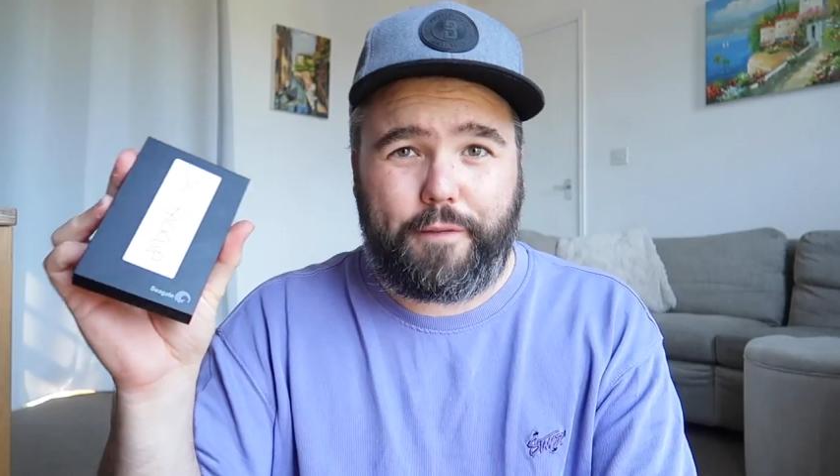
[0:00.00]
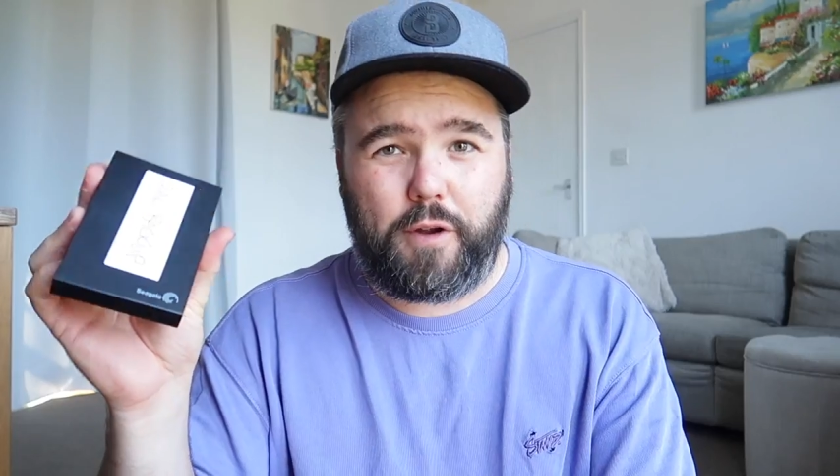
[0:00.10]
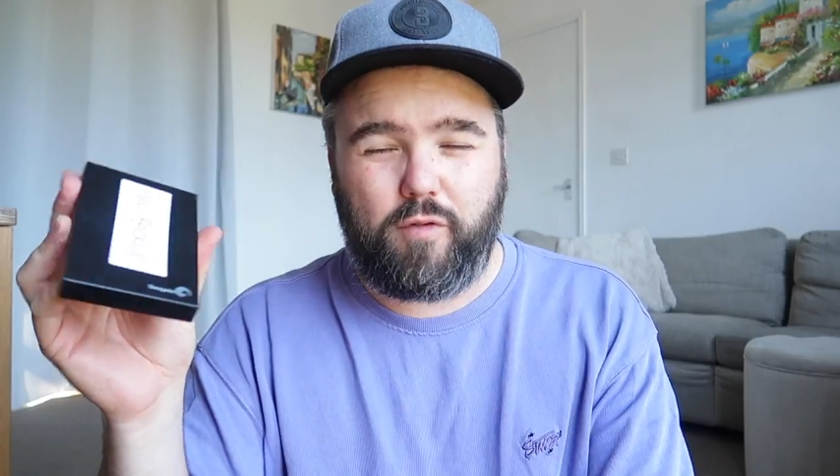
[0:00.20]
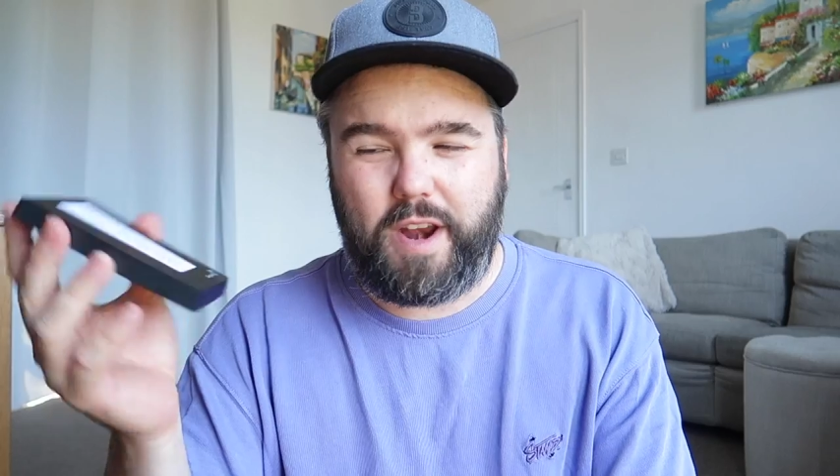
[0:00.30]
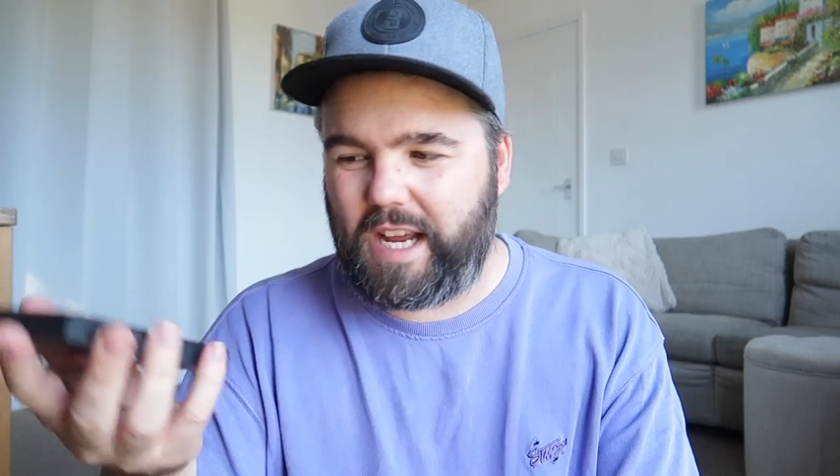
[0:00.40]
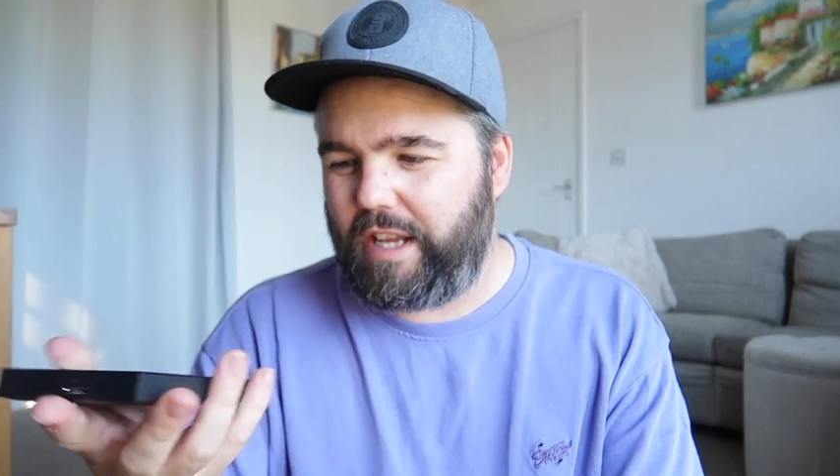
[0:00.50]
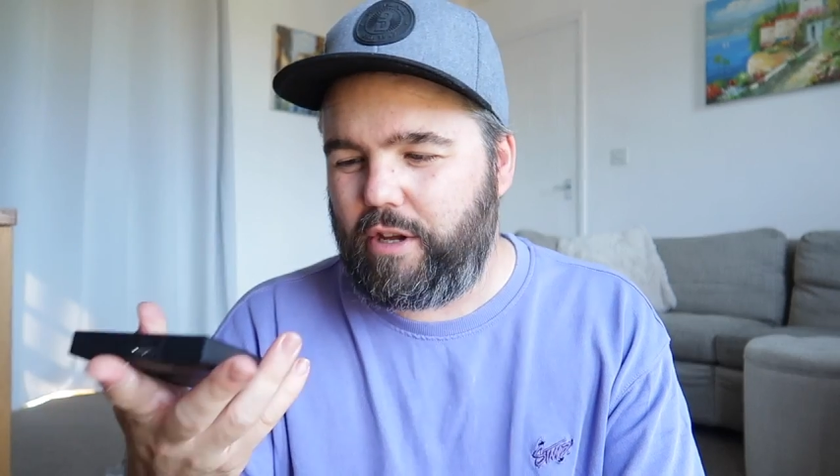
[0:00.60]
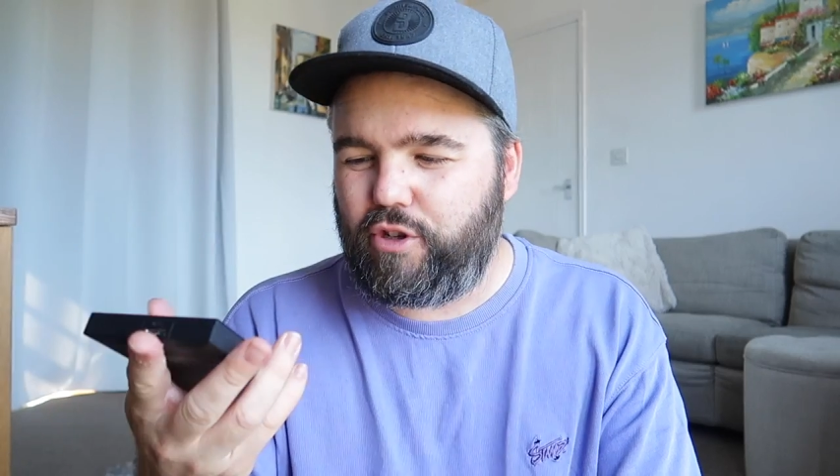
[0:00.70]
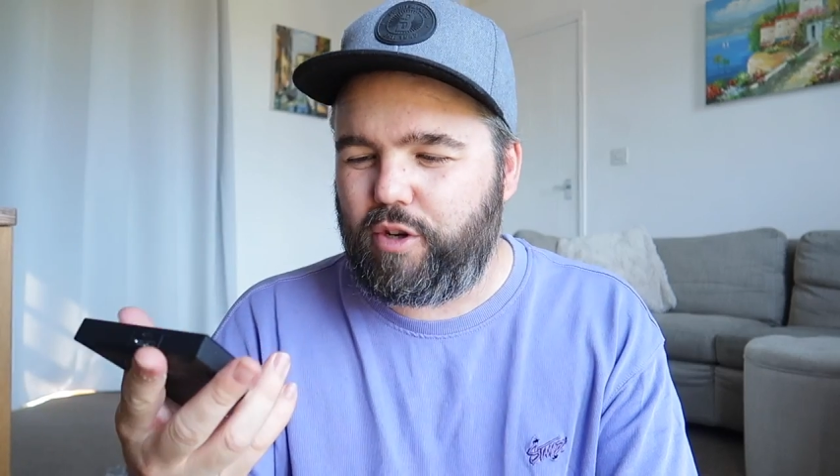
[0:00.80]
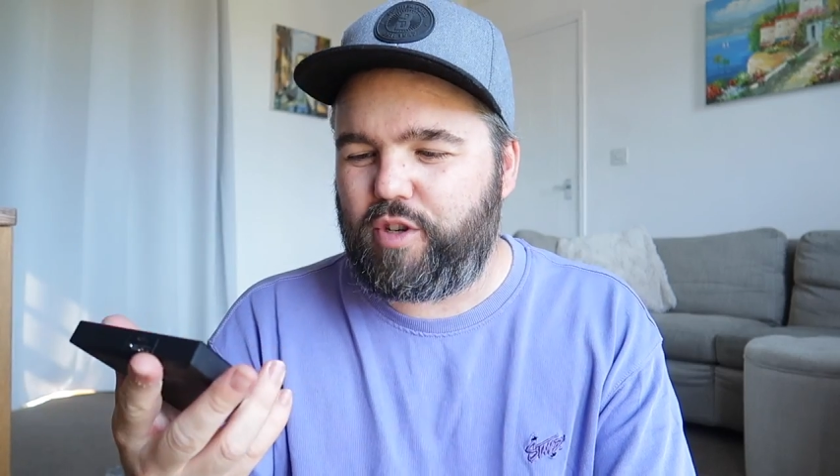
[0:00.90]
If you're running a
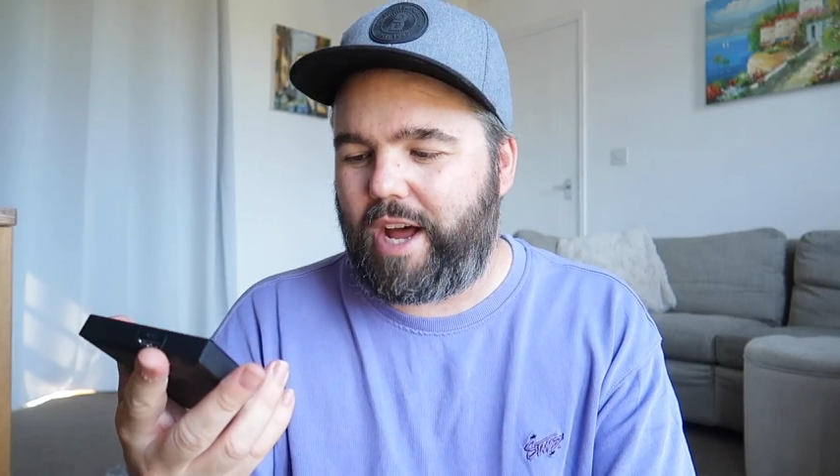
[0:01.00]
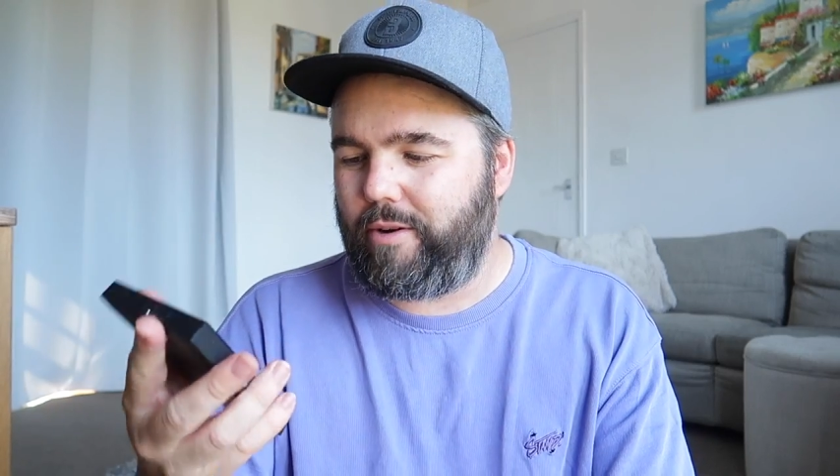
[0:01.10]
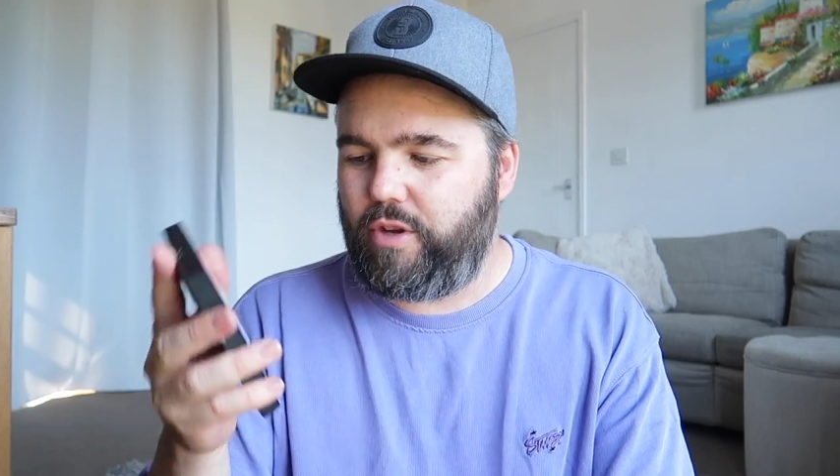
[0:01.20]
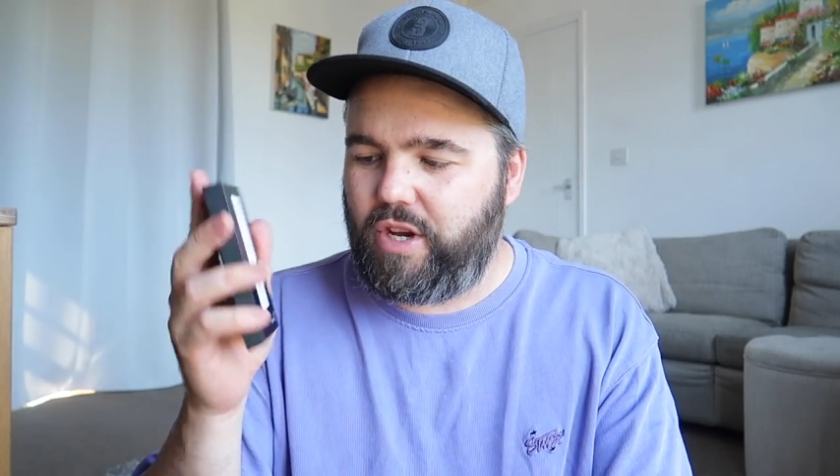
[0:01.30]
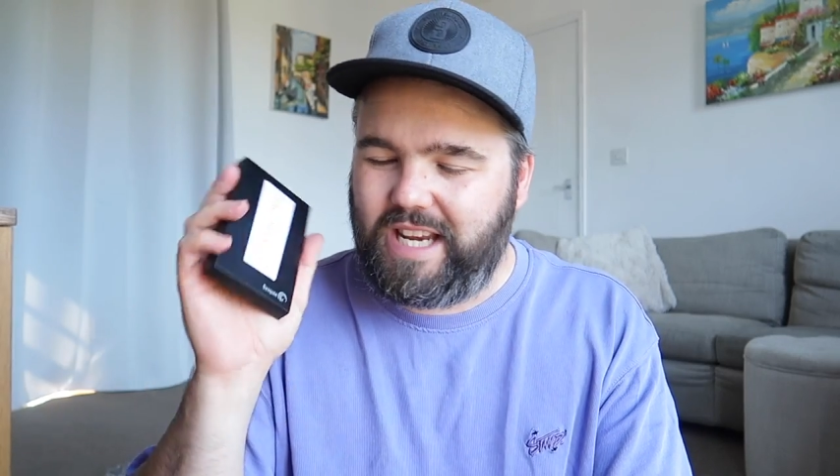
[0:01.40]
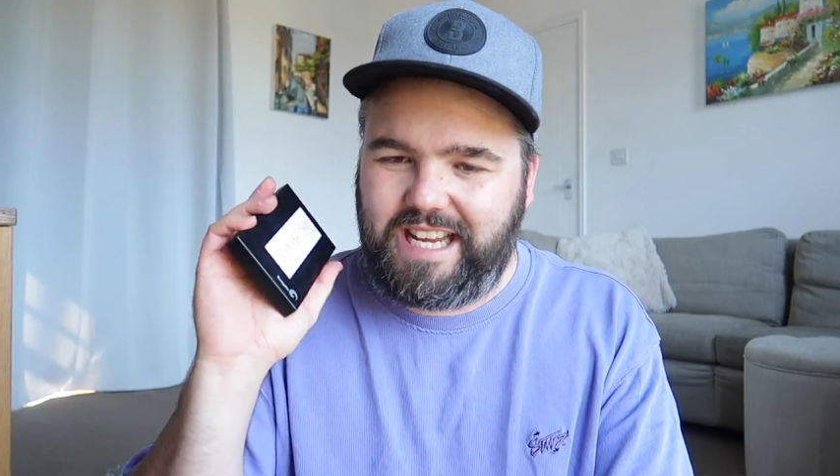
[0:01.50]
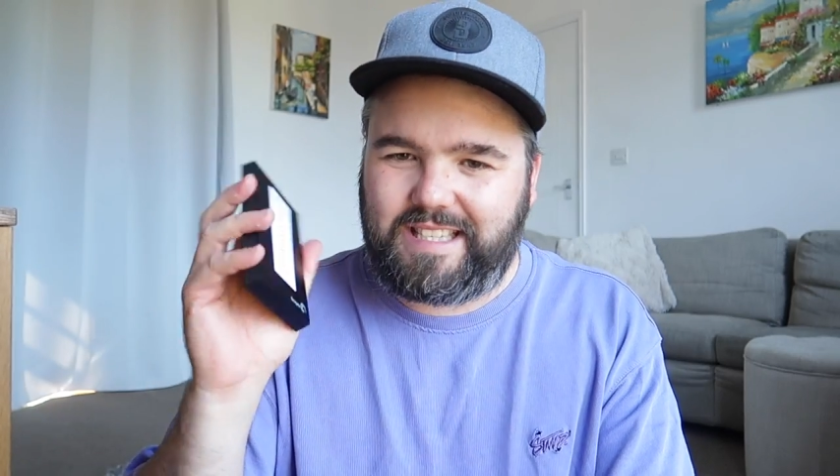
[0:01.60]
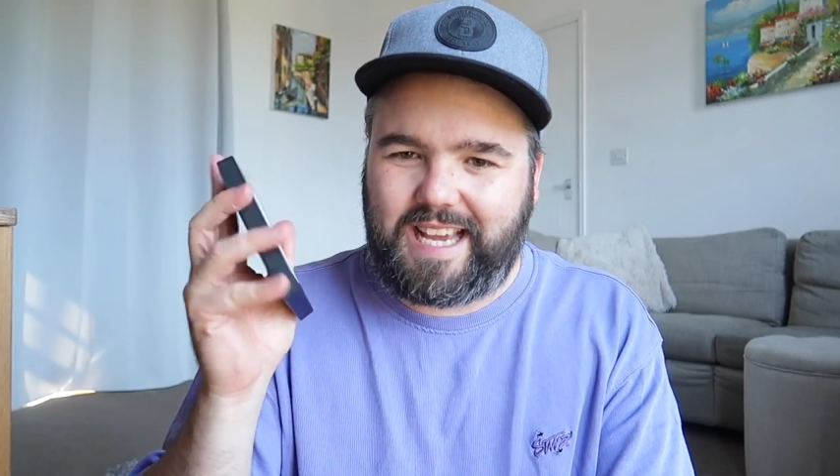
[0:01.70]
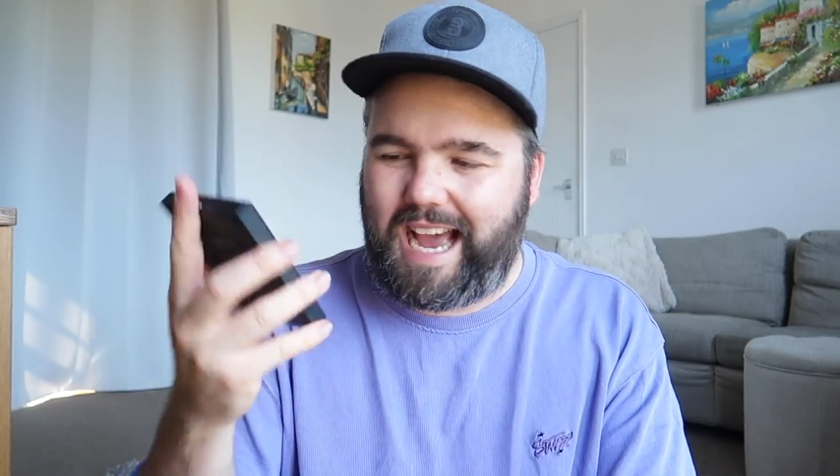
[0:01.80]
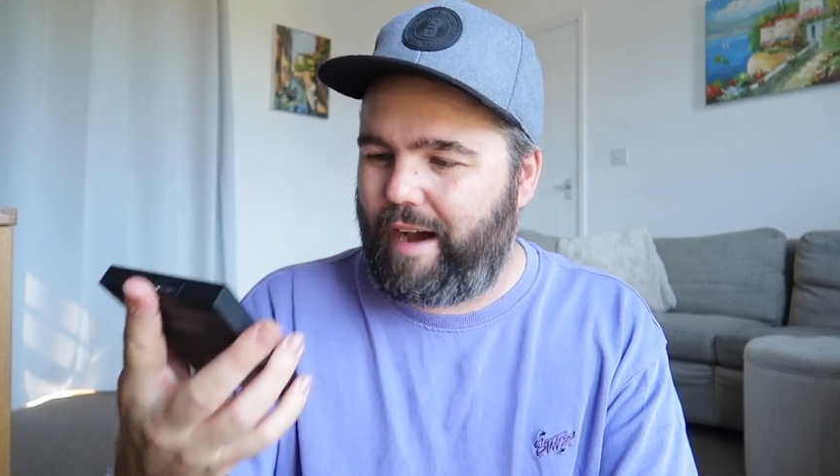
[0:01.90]
YouTube channel, you
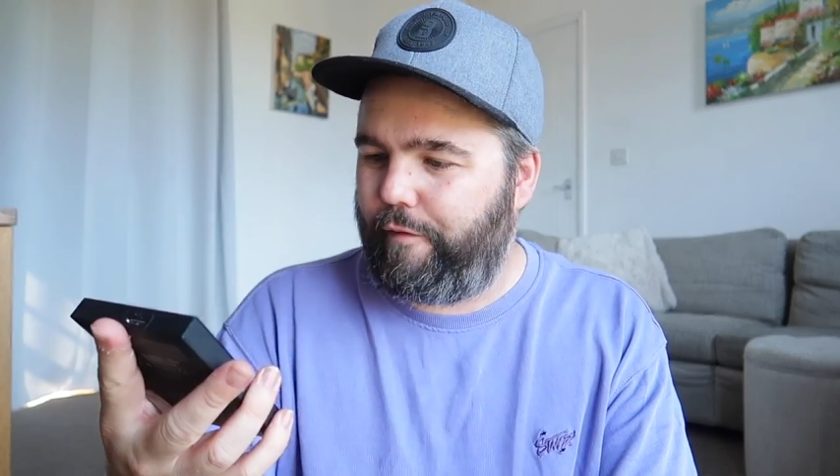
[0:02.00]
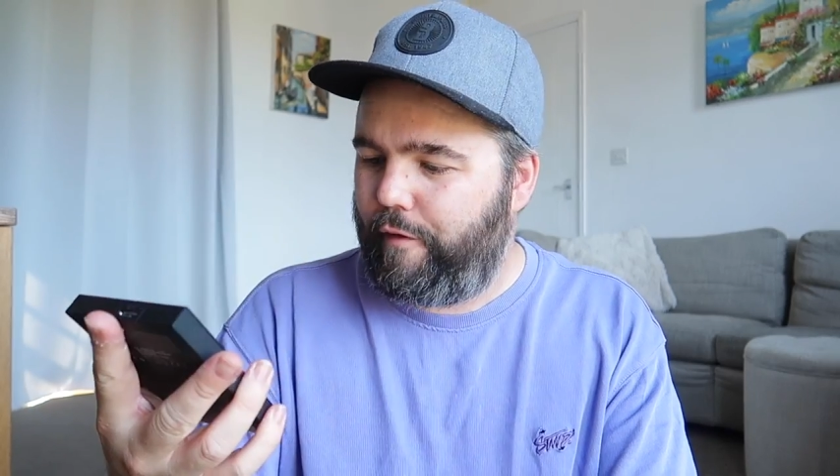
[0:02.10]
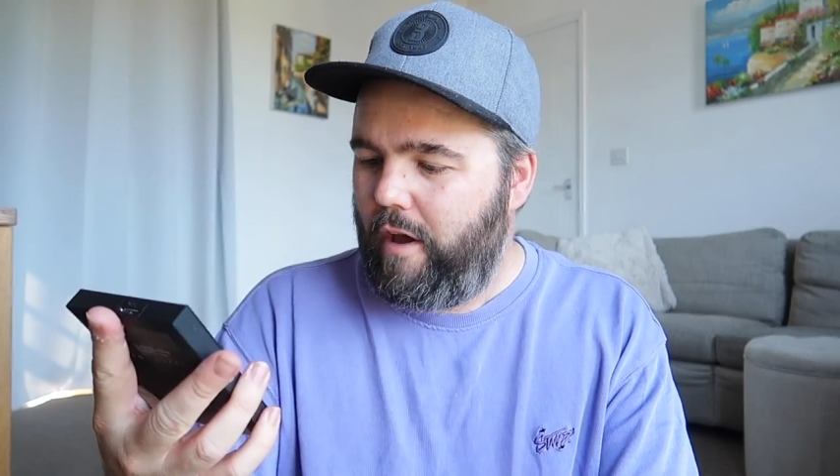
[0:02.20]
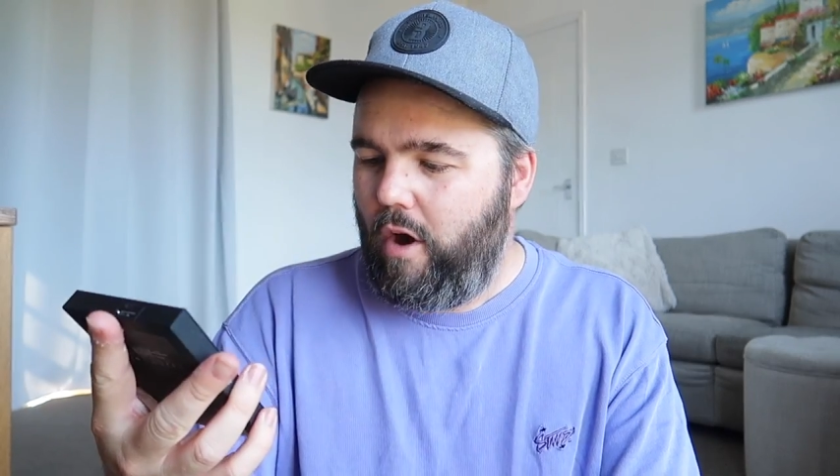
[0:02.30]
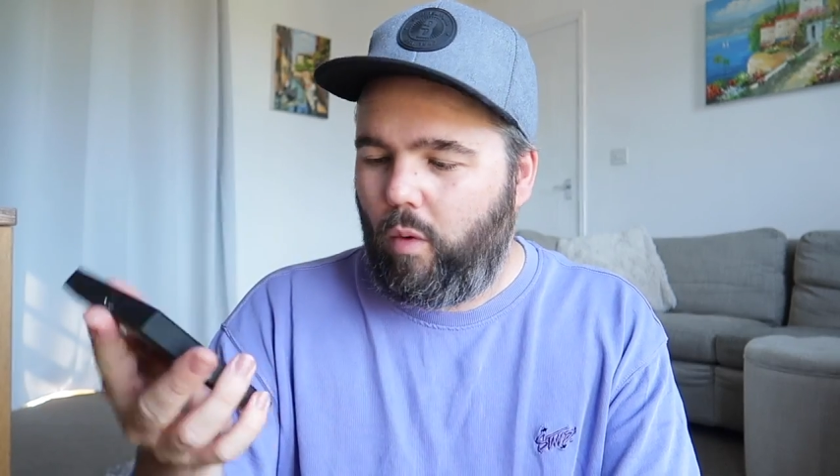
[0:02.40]
need to have